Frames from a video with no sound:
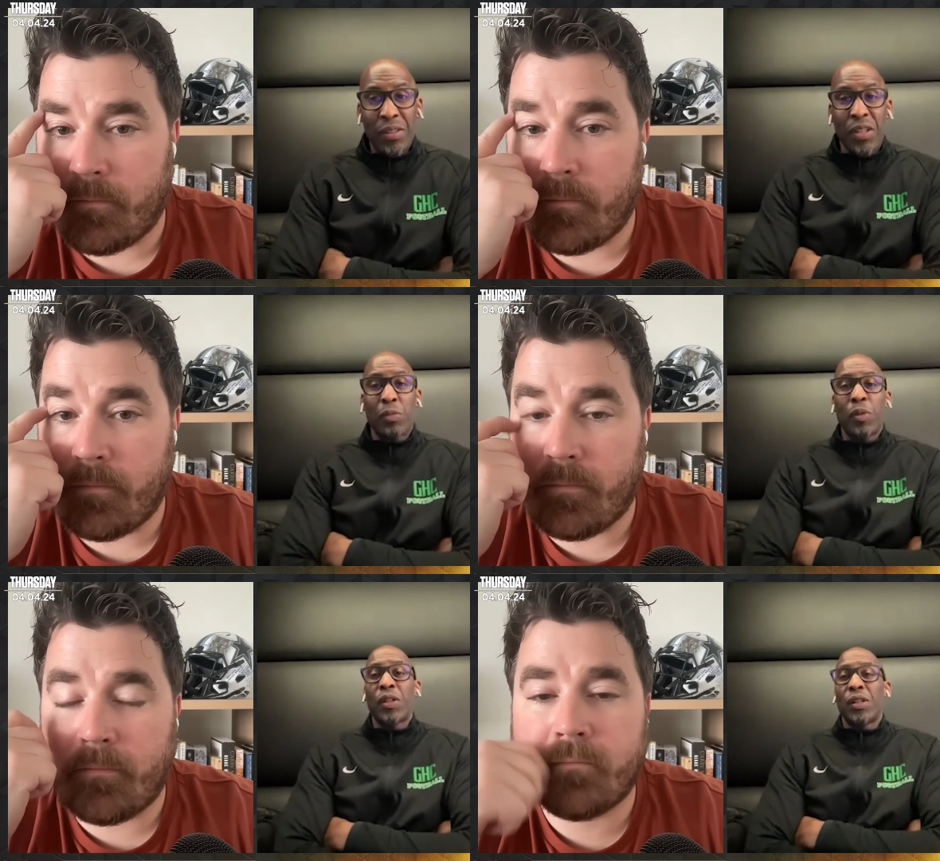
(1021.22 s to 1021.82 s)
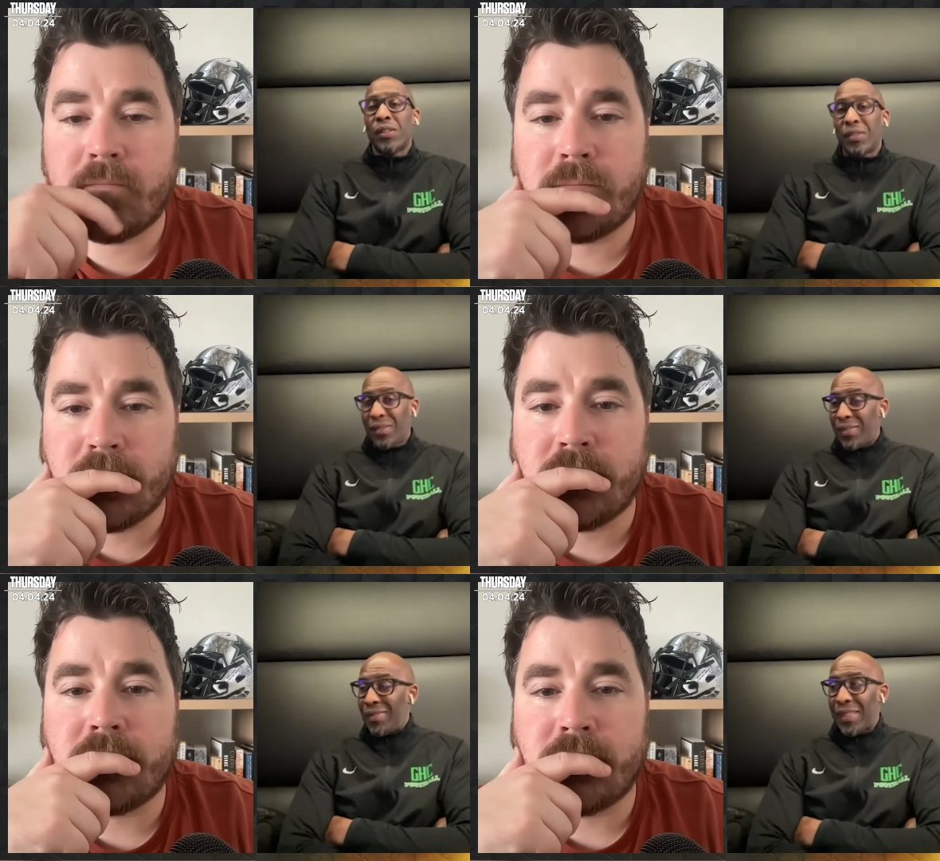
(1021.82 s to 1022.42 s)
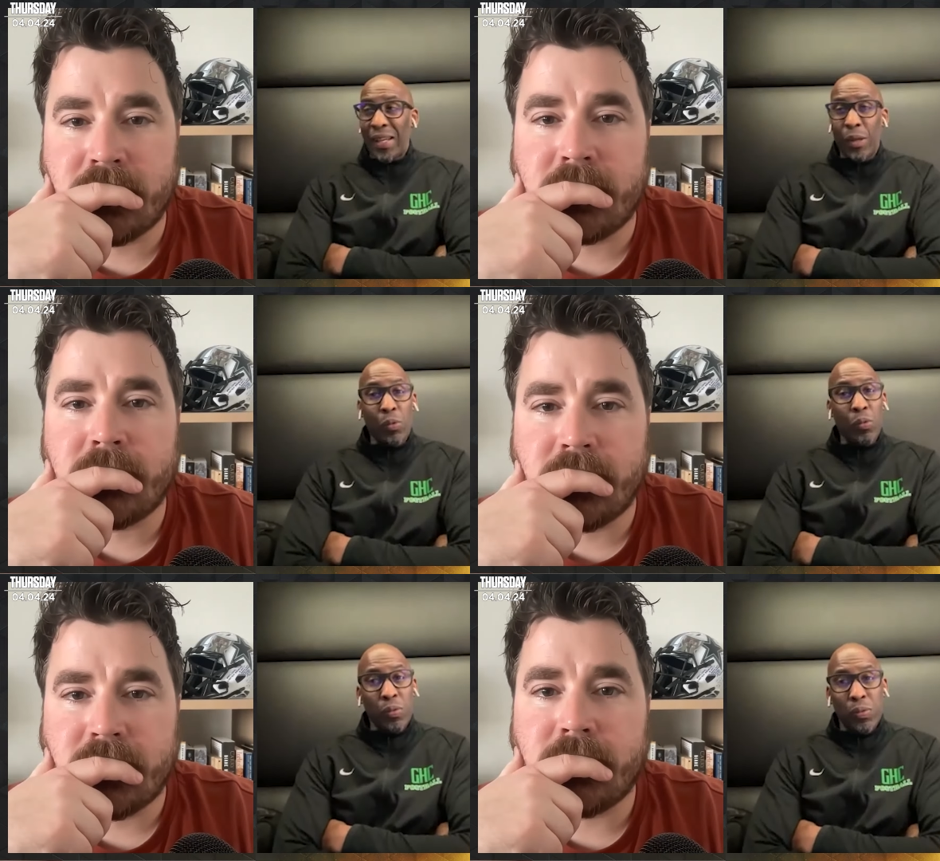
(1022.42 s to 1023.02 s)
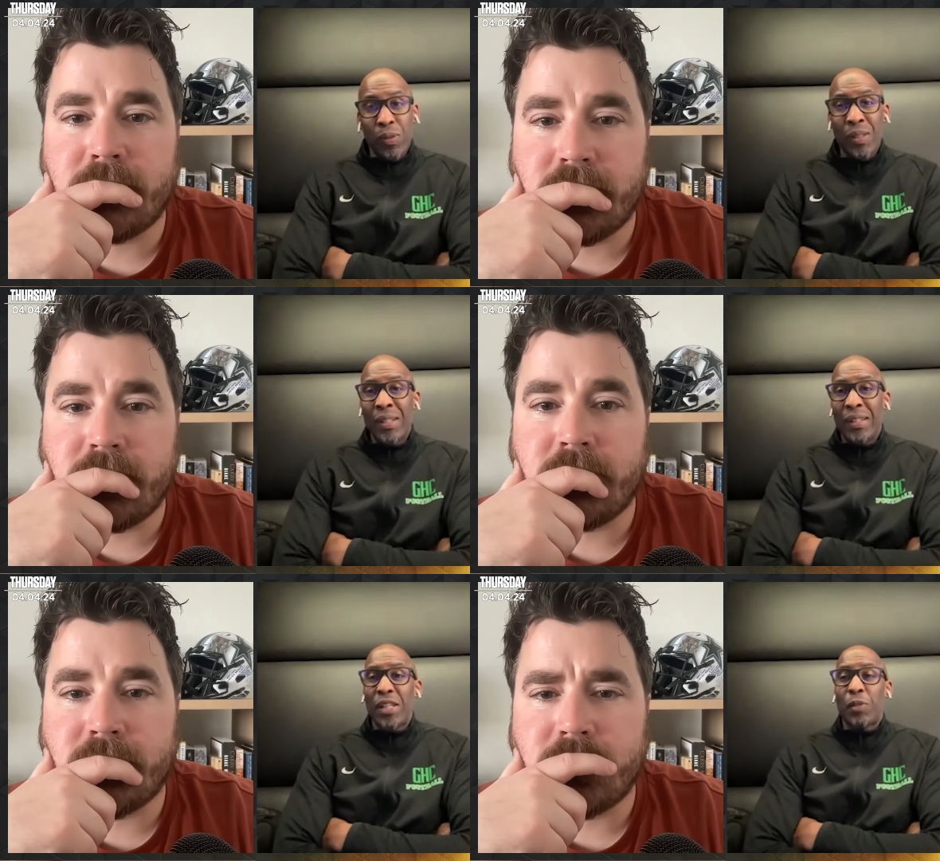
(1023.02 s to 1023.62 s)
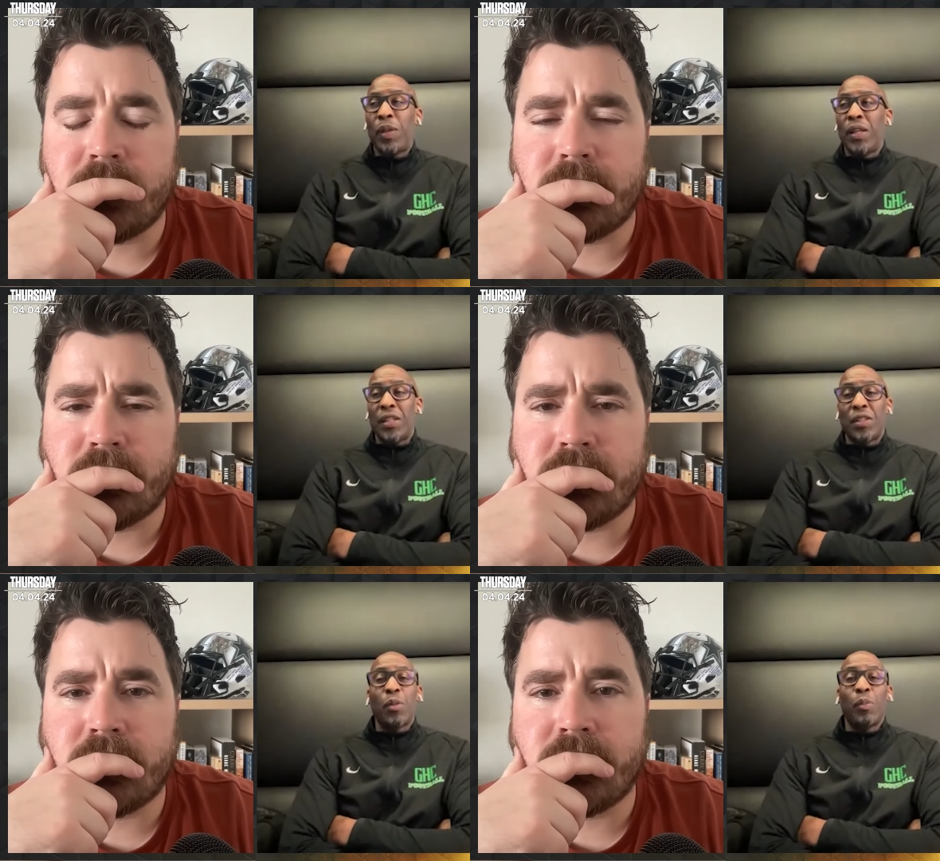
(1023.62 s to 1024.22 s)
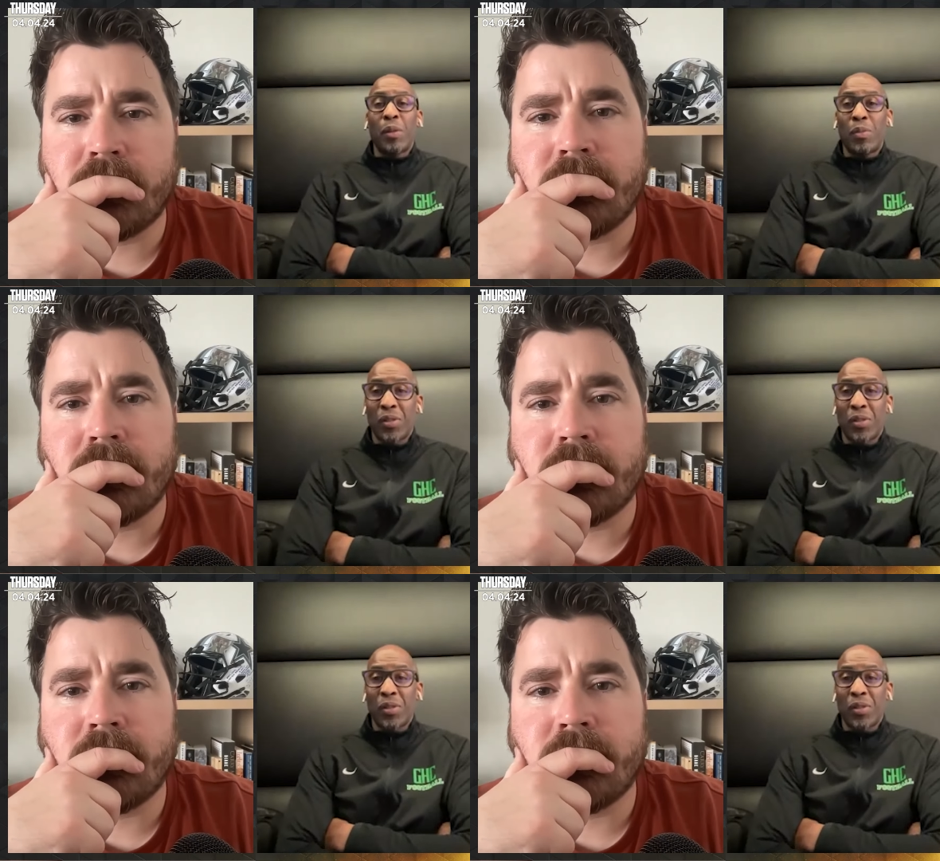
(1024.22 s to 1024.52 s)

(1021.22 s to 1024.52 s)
Speaker 1: just because, hey, woof, that speed. Is he going to be